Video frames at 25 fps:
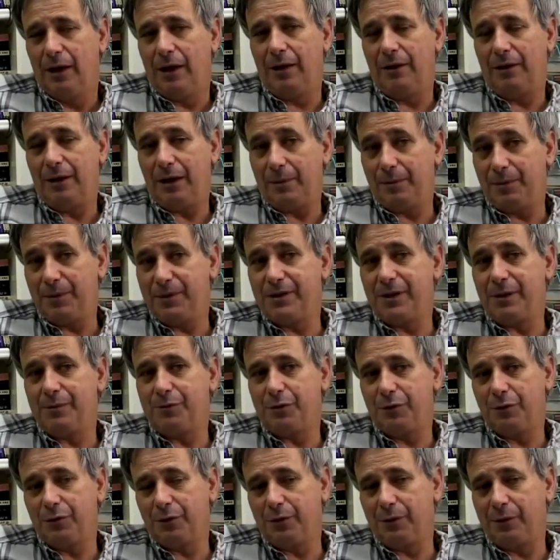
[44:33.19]
And that
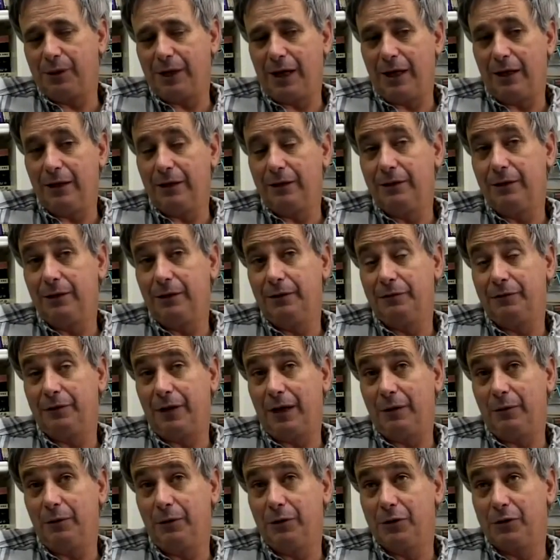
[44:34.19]
perception of the reality,
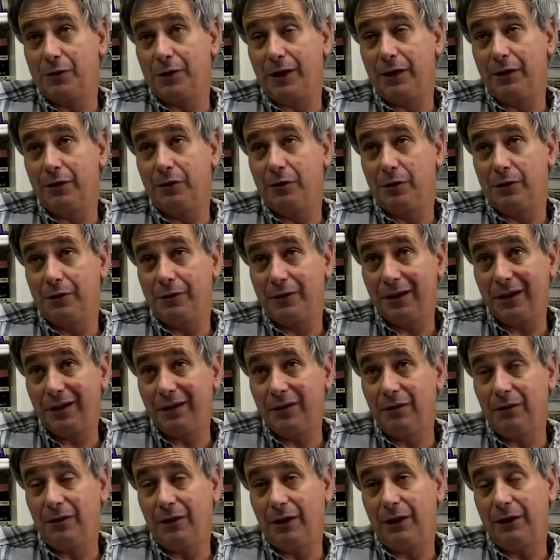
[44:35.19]
if I will try to
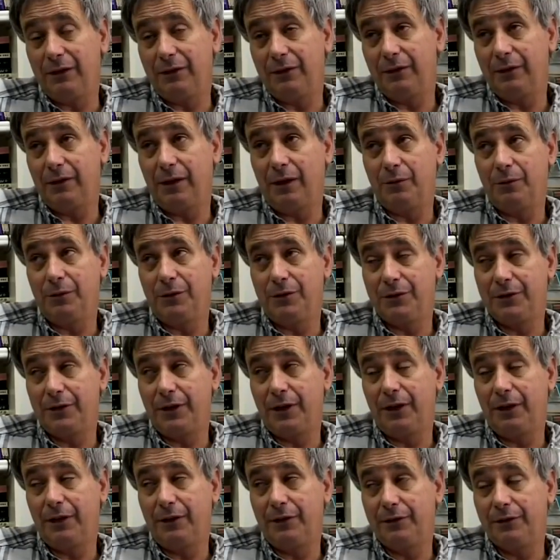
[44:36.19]
articulate it, I would
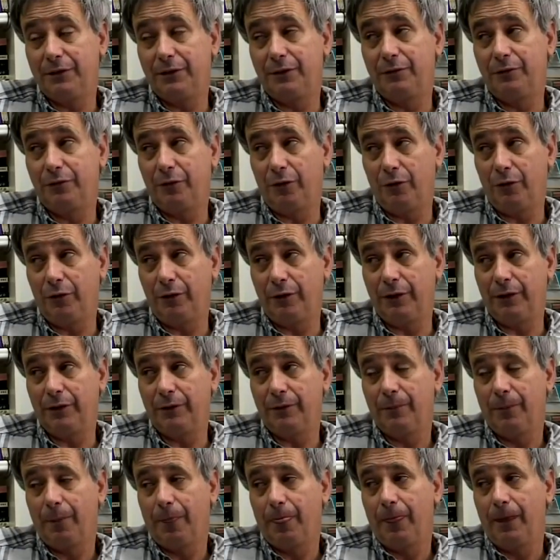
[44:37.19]
say it's the following,